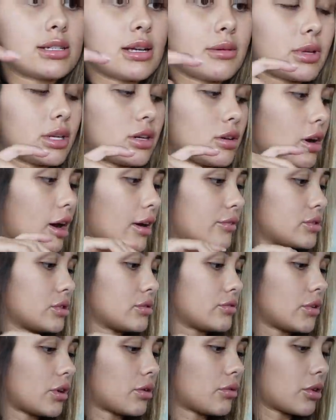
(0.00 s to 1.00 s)
I mean, you don't have to
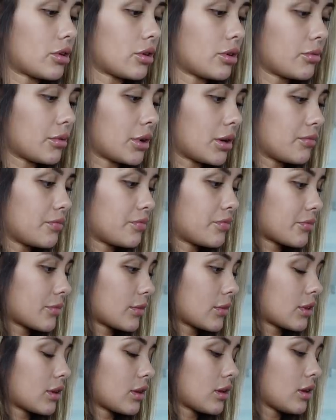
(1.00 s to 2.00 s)
if you don't want to, but
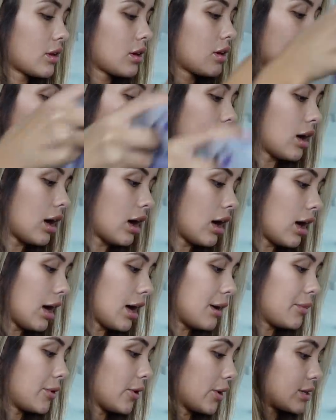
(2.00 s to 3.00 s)

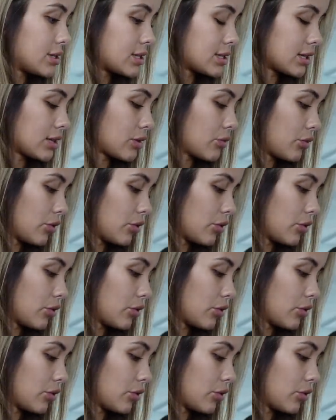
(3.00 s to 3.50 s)
I personally